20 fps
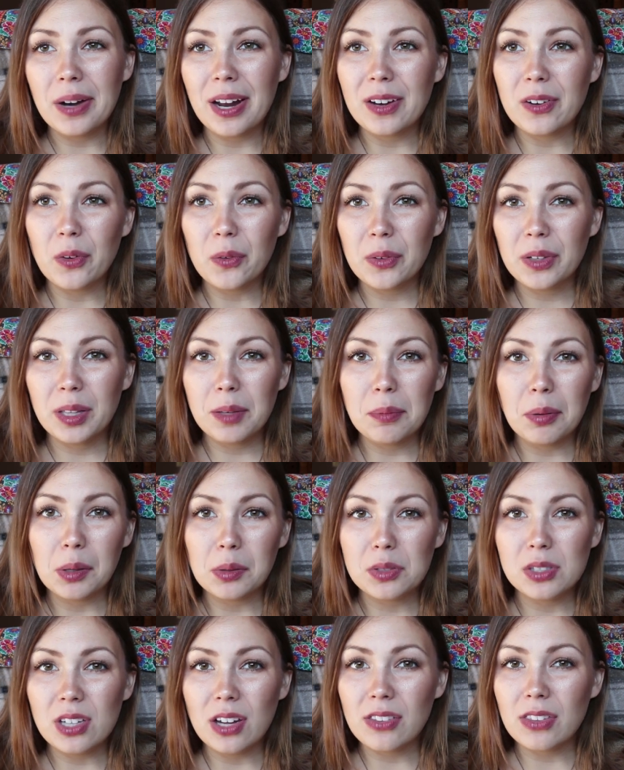but I don't really
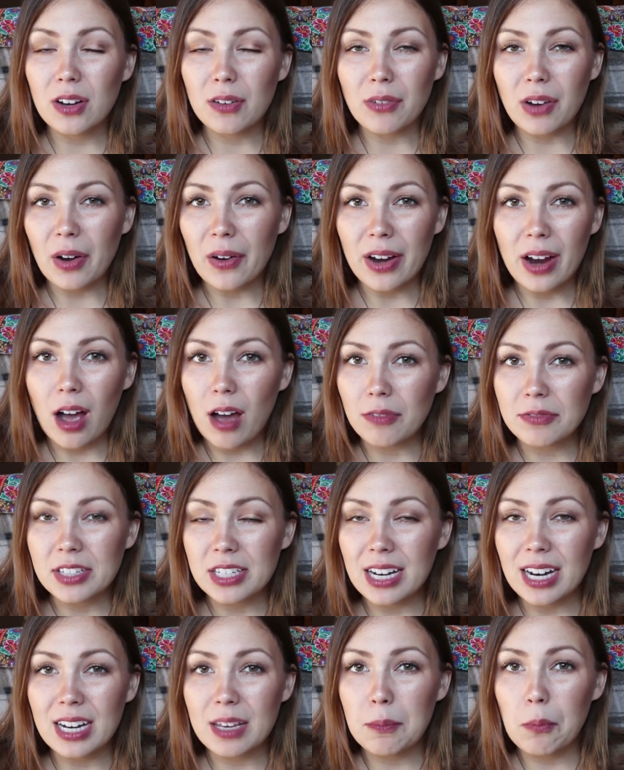post on there very
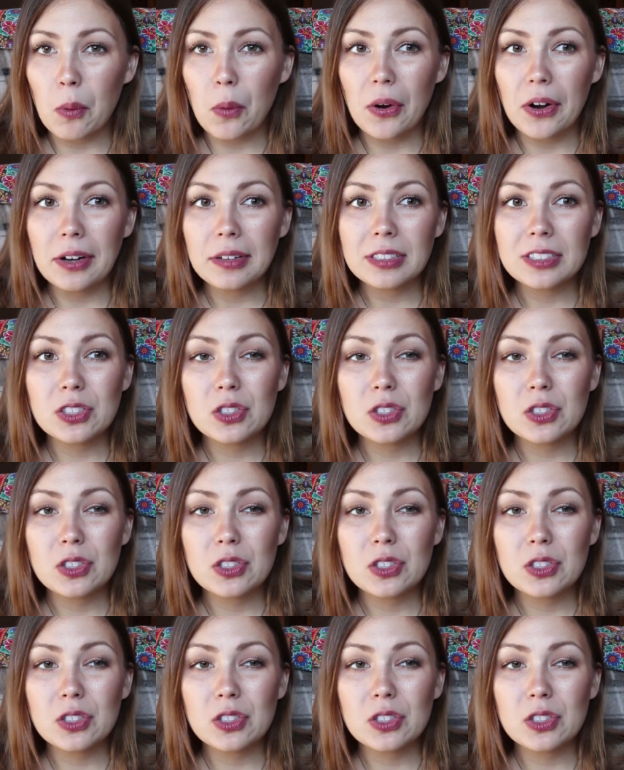often anymore.